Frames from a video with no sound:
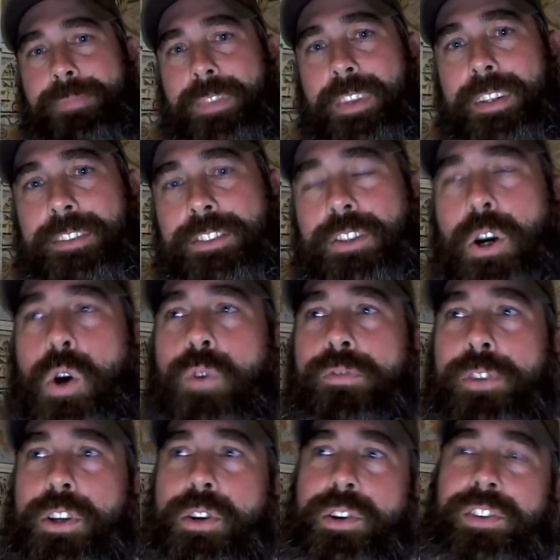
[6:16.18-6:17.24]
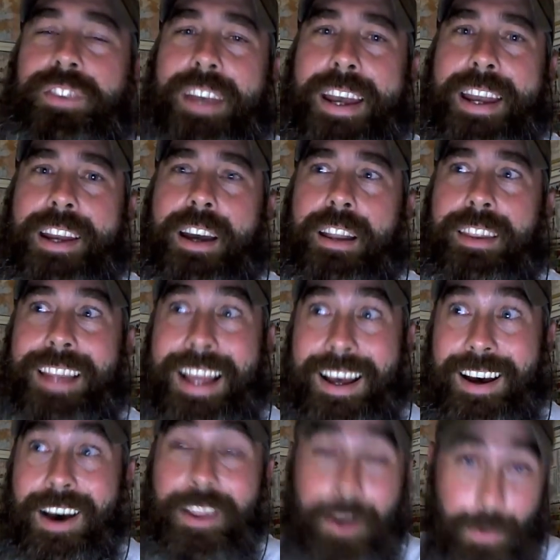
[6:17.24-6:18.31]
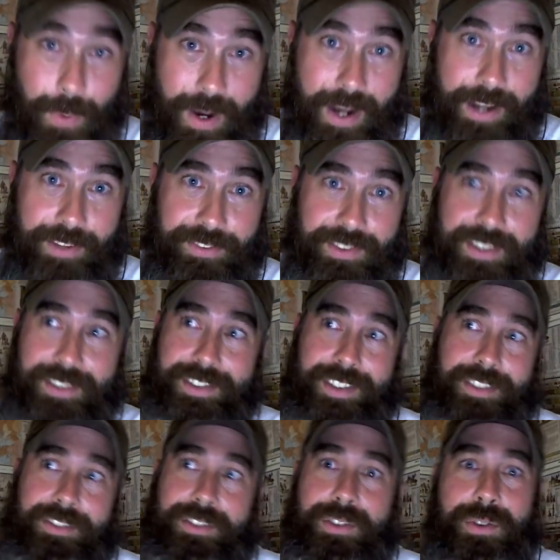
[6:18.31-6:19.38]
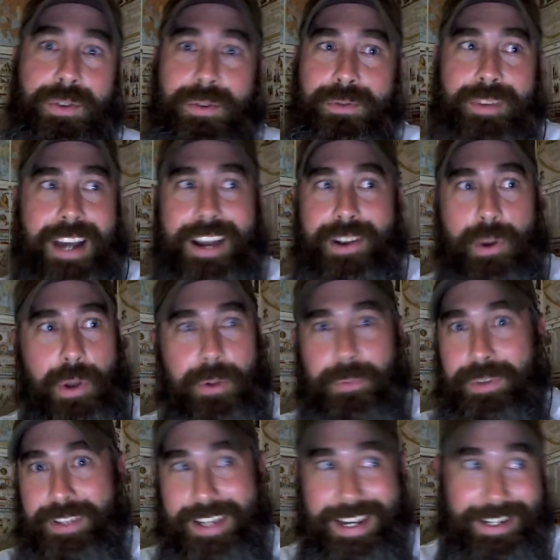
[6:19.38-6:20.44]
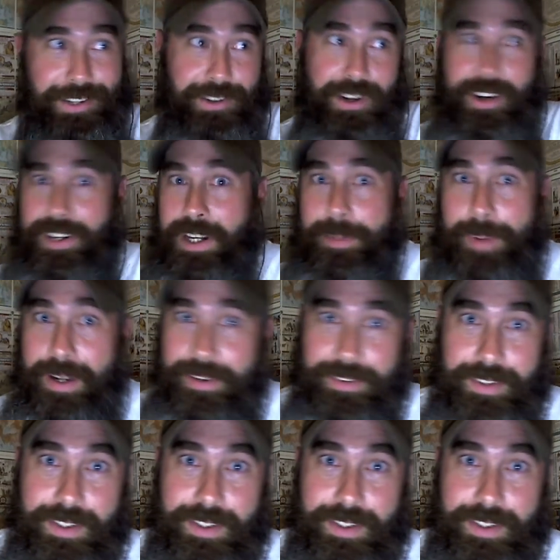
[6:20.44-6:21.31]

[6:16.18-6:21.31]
So for you to say otherwise is just you not knowing what the heck you're talking about.